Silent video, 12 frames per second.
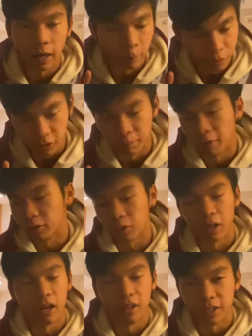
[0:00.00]
I believe
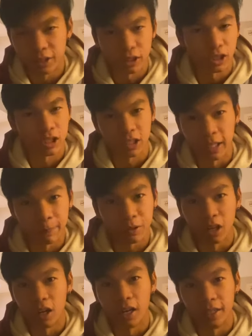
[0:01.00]
Montreal is such a
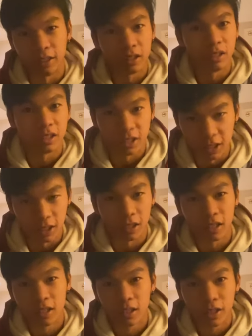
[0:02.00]
slept on
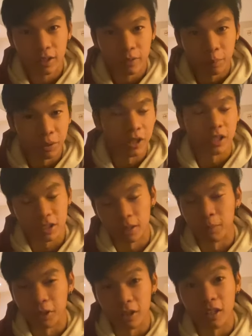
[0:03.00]
city. Please
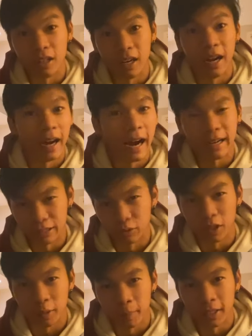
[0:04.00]
come here, I highly
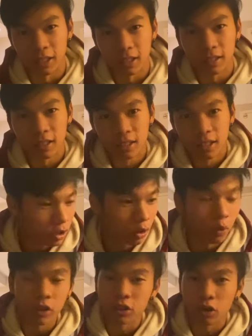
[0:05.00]
recommend it. You can
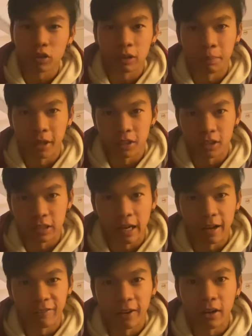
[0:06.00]
always go to the places that
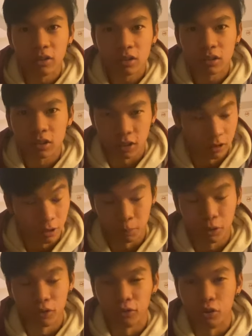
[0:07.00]
I found, because they're
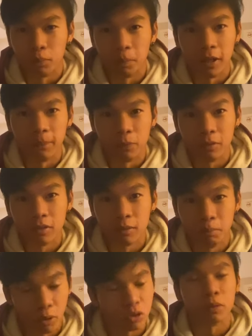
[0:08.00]
beautiful, but
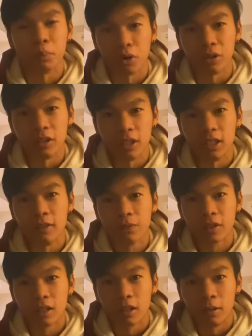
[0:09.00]
most importantly,
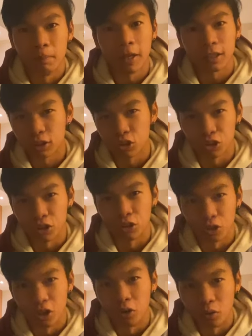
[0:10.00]
make the journey
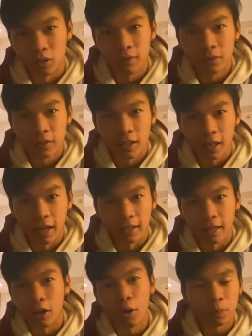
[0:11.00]
your own.
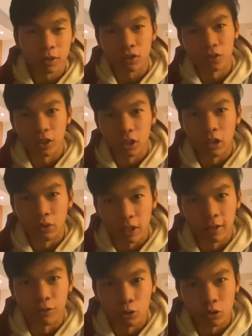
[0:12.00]
And I hope this video
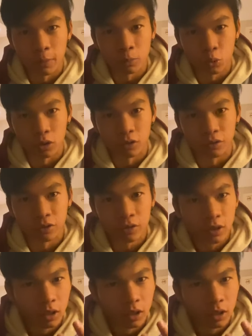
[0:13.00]
gave you some sort of